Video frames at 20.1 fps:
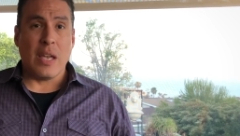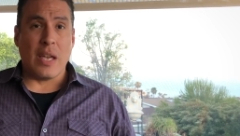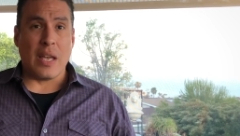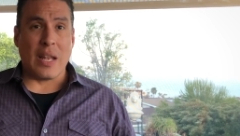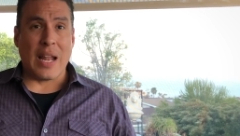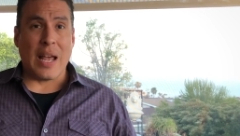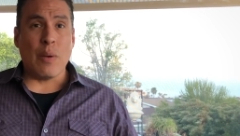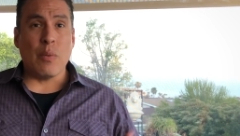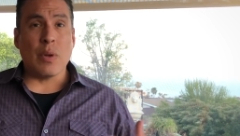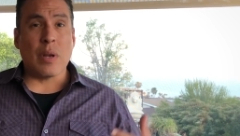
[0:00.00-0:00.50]

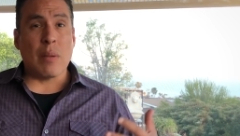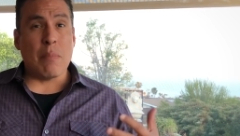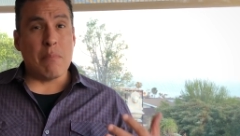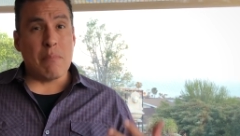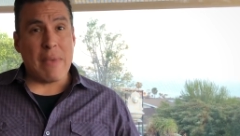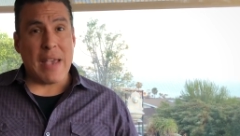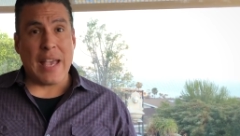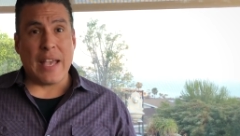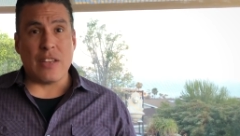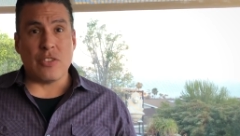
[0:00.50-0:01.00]
And I would
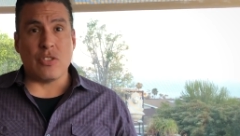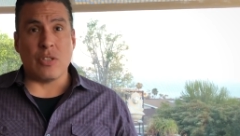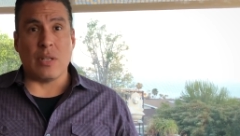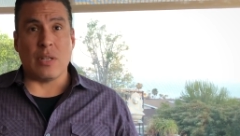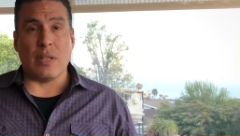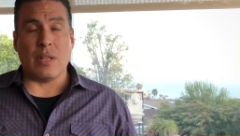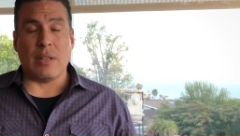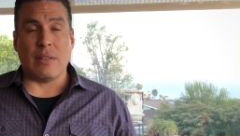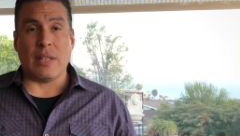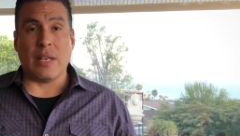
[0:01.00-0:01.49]

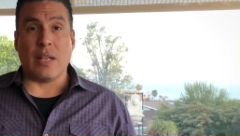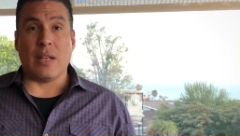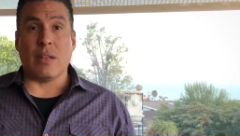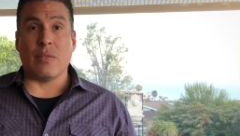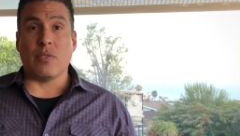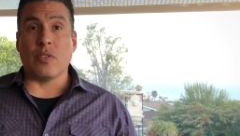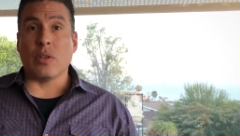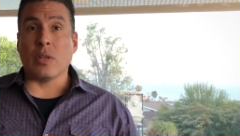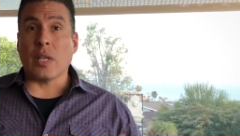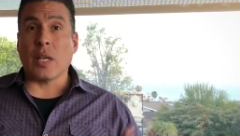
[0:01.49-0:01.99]
imagine that
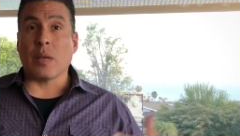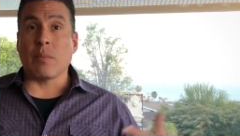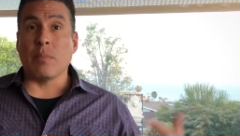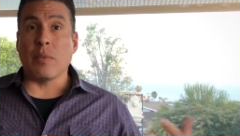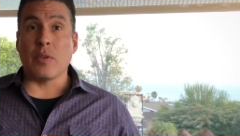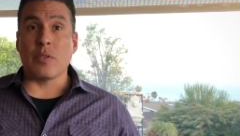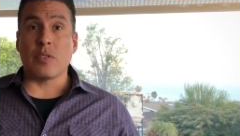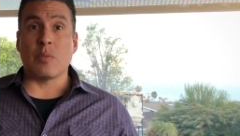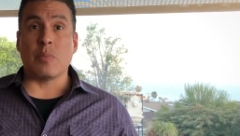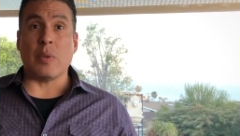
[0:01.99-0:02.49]
if you're like
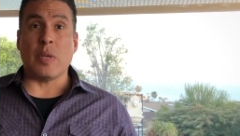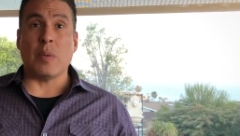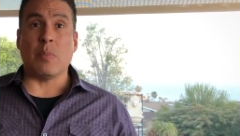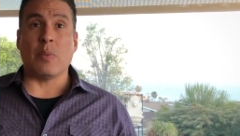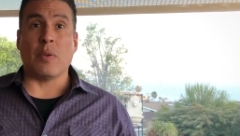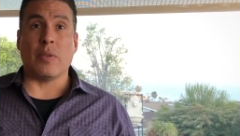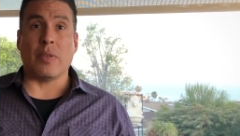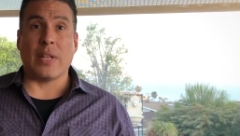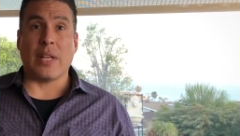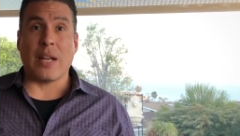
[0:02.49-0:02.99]
most
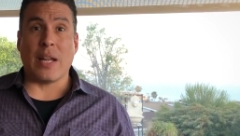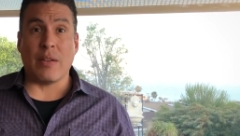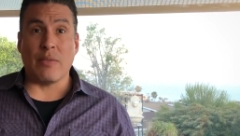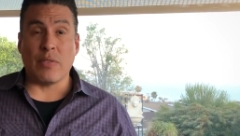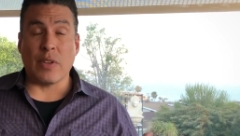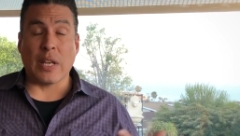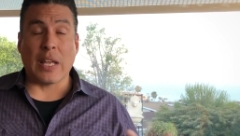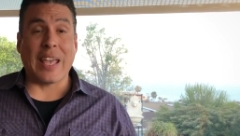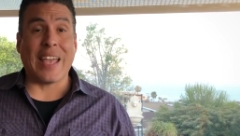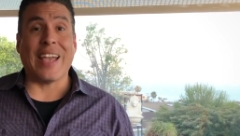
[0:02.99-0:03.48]
people that I've
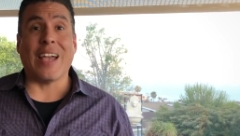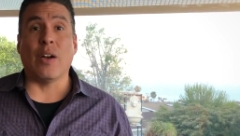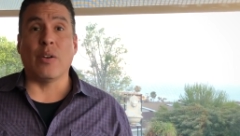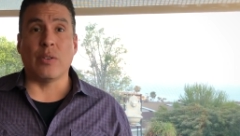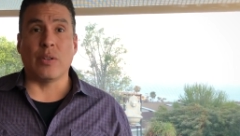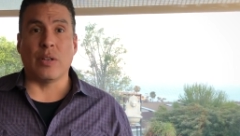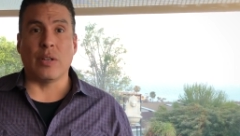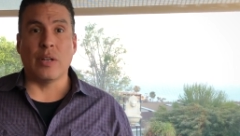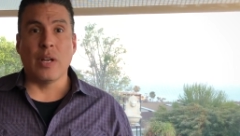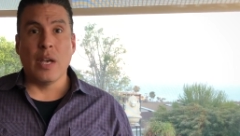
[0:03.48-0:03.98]

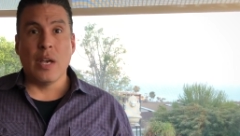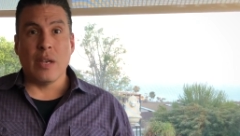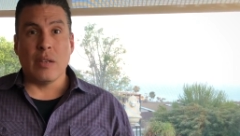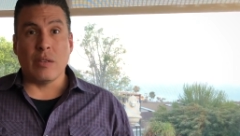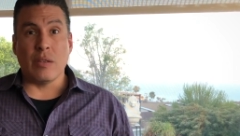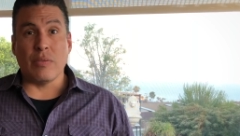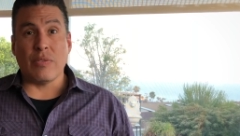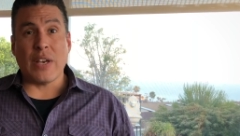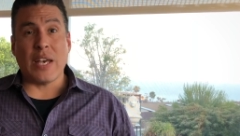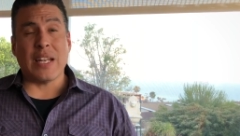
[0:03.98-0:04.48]
encountered,
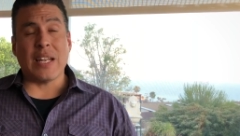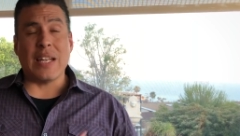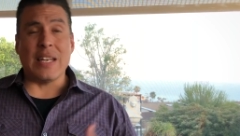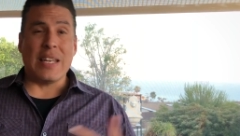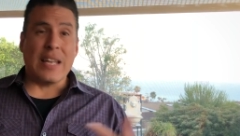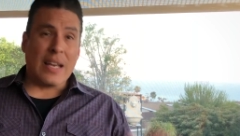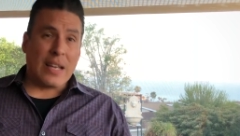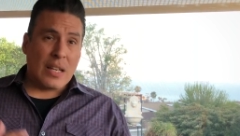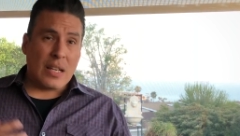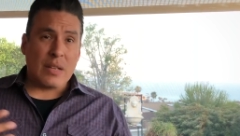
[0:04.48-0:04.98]
you've had a
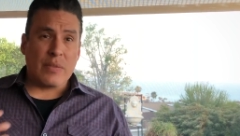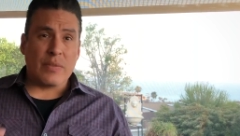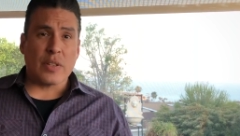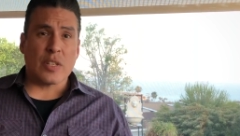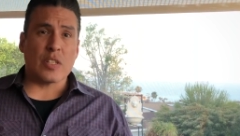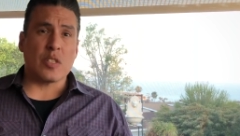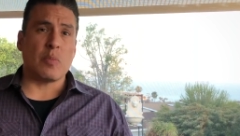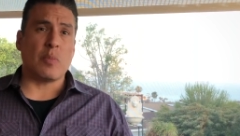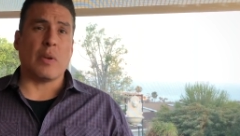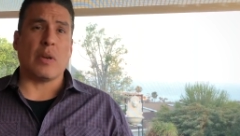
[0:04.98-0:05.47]
negative
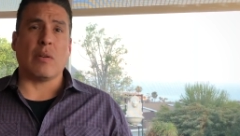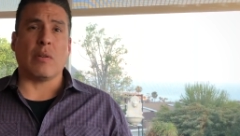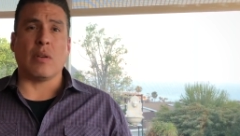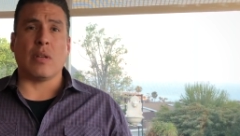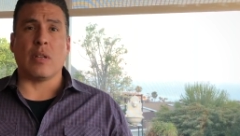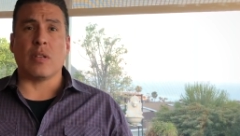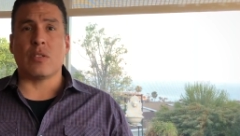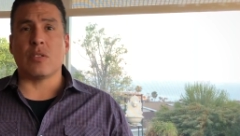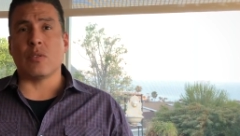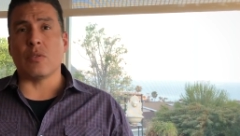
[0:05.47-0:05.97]

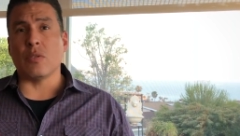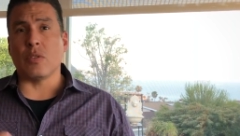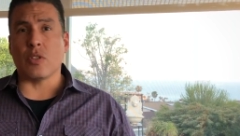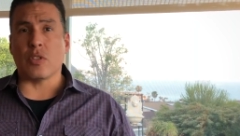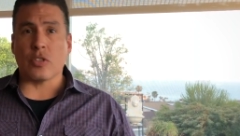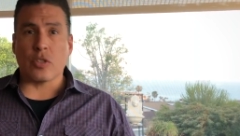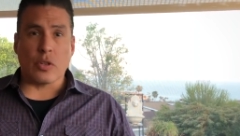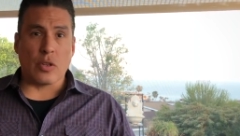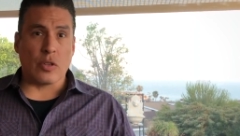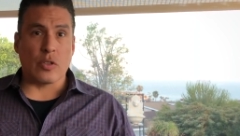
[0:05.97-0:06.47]
experience through the
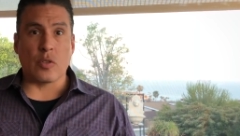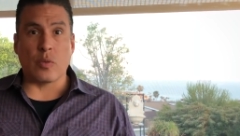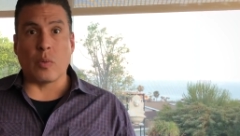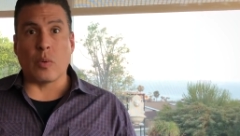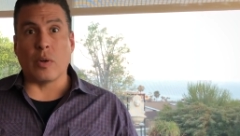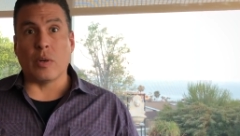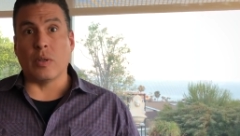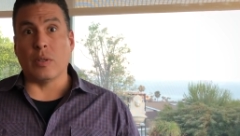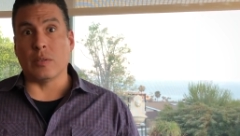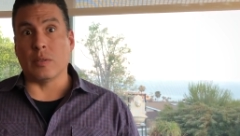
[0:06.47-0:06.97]
church
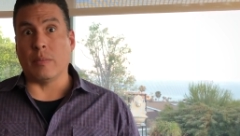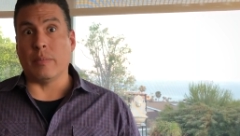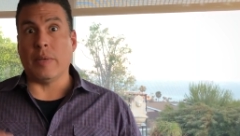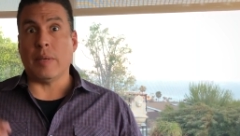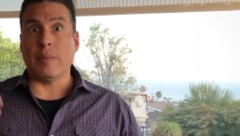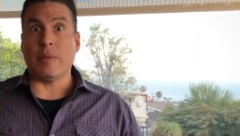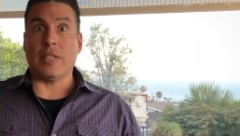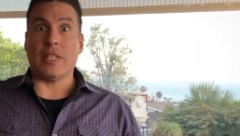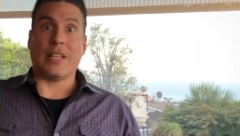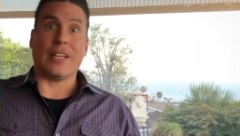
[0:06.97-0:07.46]
world or
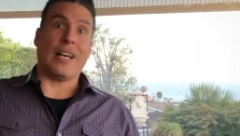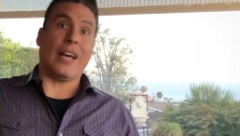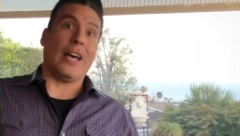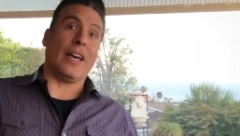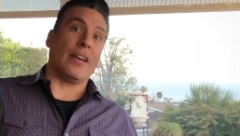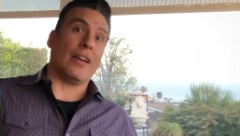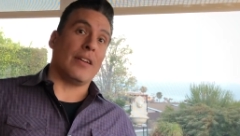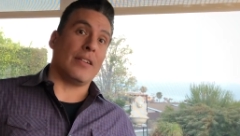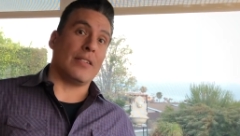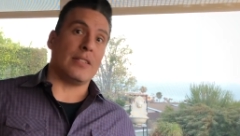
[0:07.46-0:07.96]
maybe the
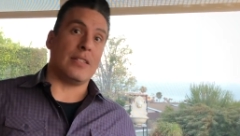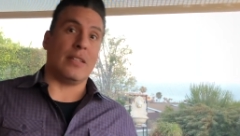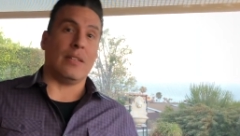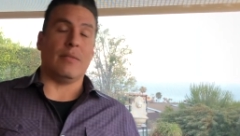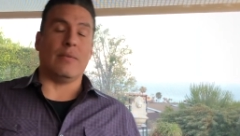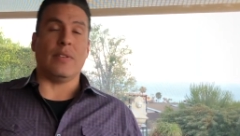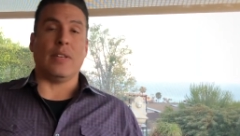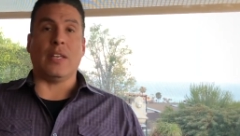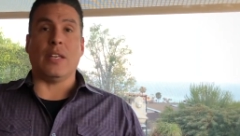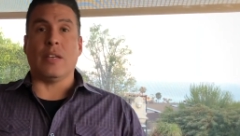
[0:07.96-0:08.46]
guy on
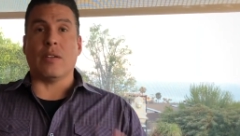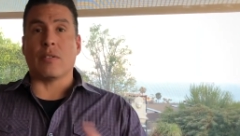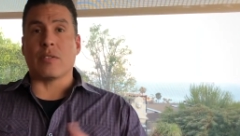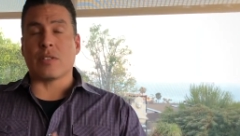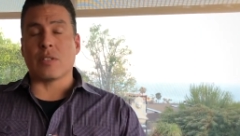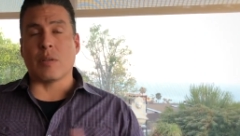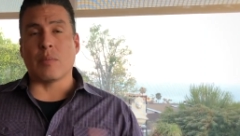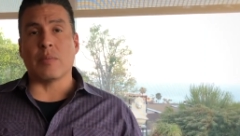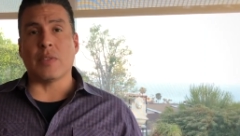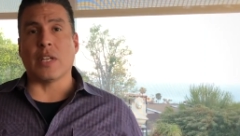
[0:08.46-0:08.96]
TV or
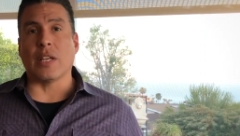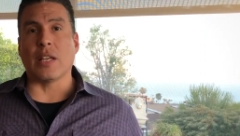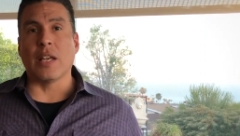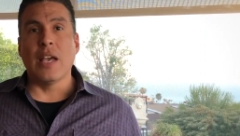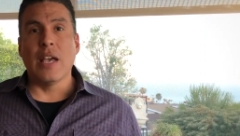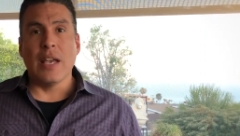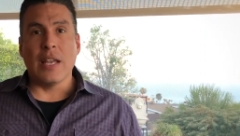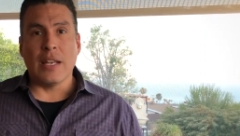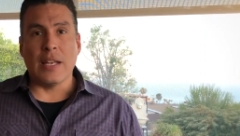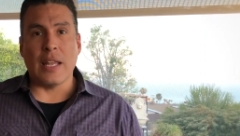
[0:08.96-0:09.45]
something
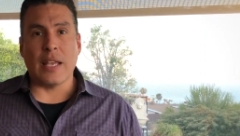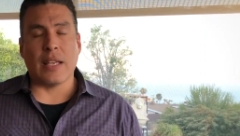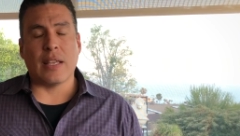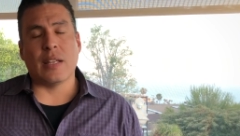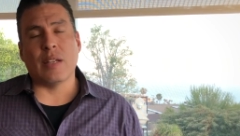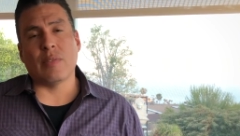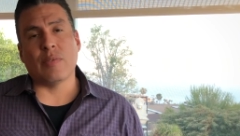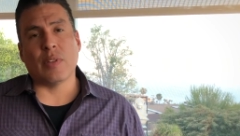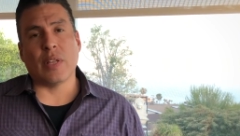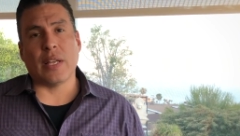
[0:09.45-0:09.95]

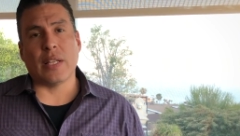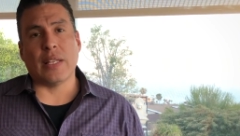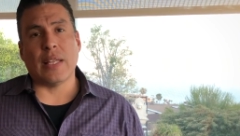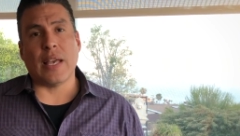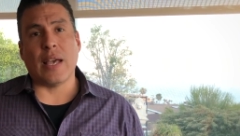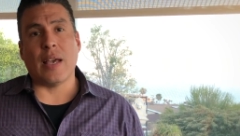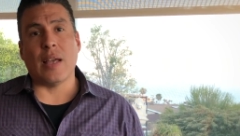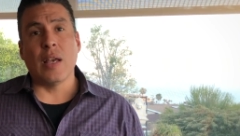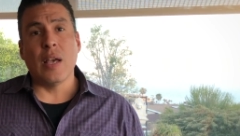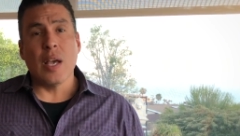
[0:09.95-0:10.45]
negative like
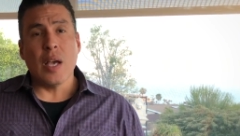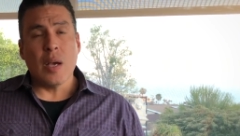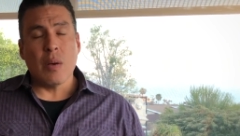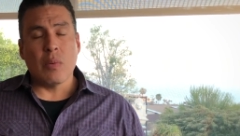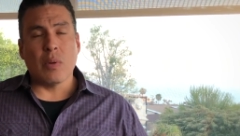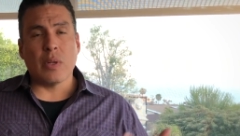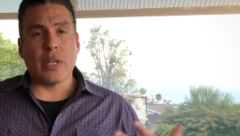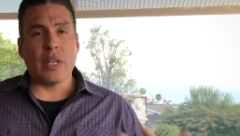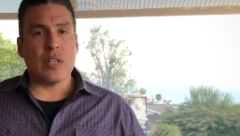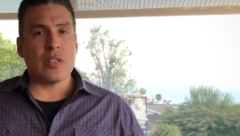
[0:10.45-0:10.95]
that.
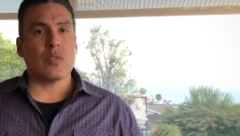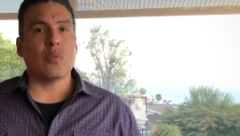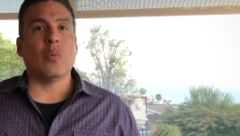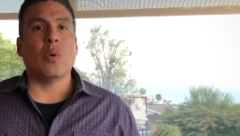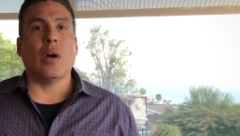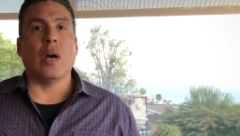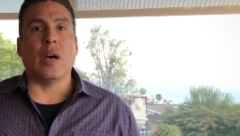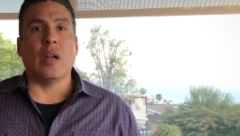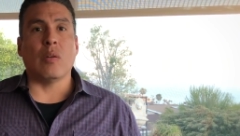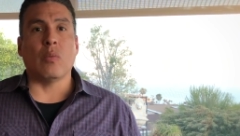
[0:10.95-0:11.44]
Well, guess
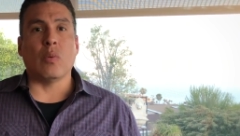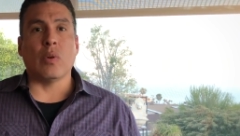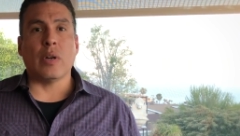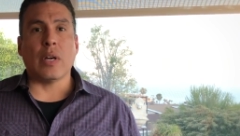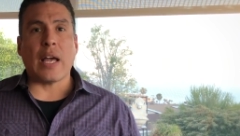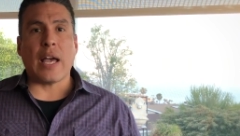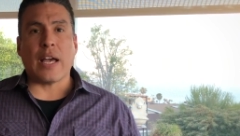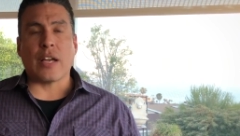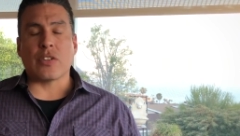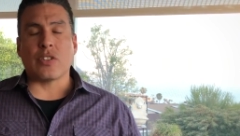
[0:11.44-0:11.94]
what? We're
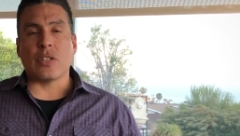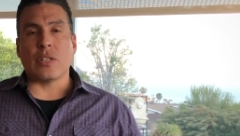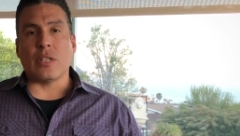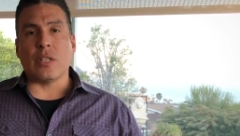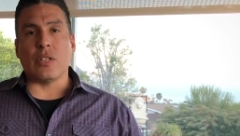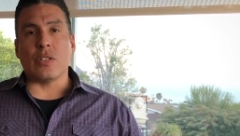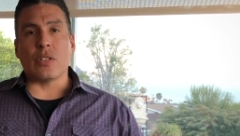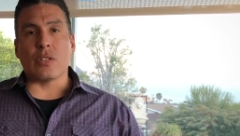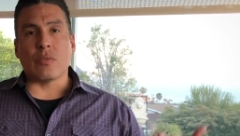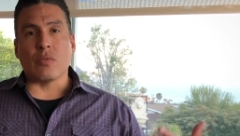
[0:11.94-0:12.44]

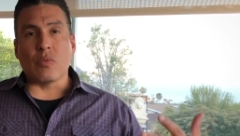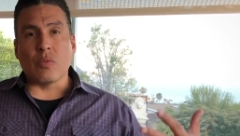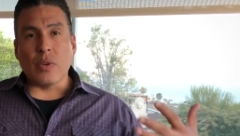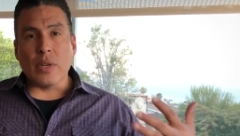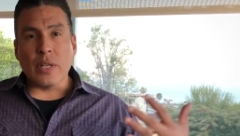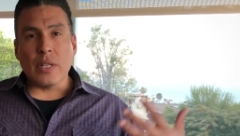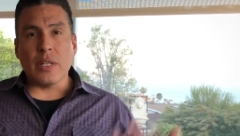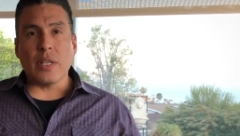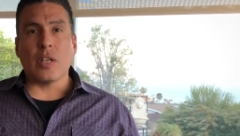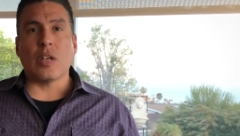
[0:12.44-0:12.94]
actually just
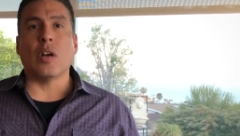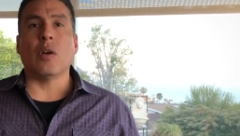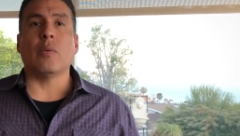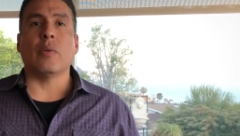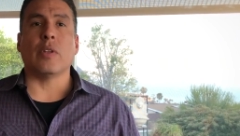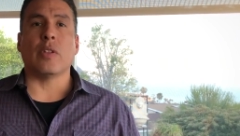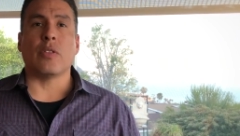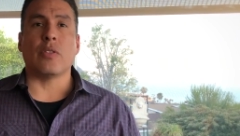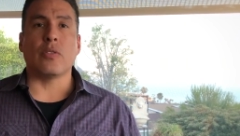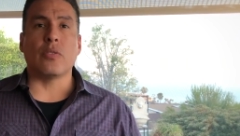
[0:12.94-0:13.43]
really
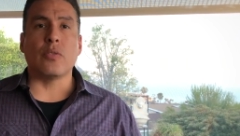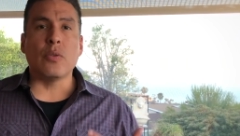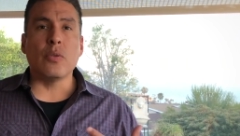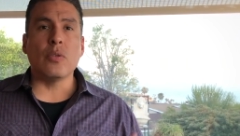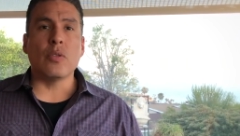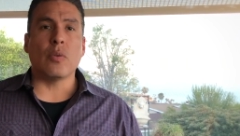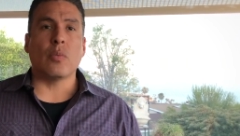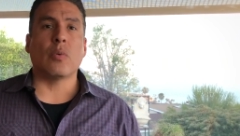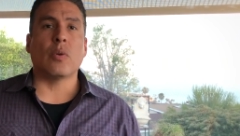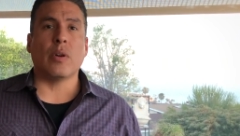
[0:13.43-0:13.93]
going through
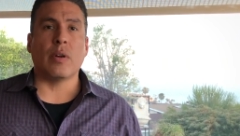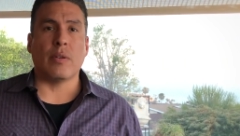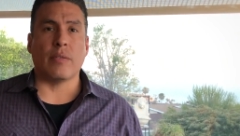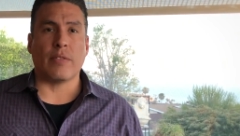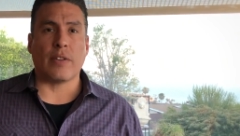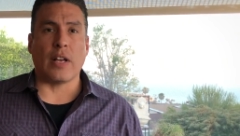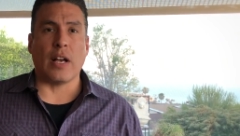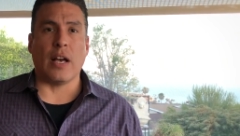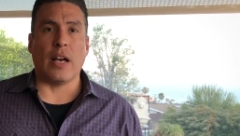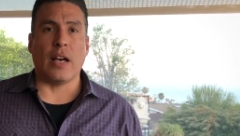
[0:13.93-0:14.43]
the Word
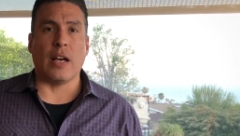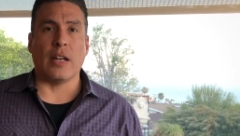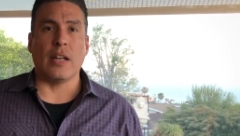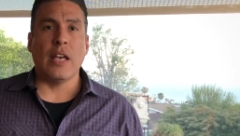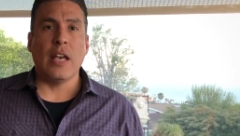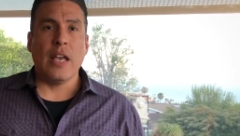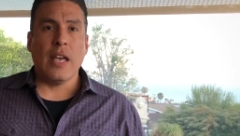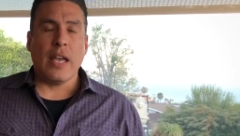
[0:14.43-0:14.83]
of God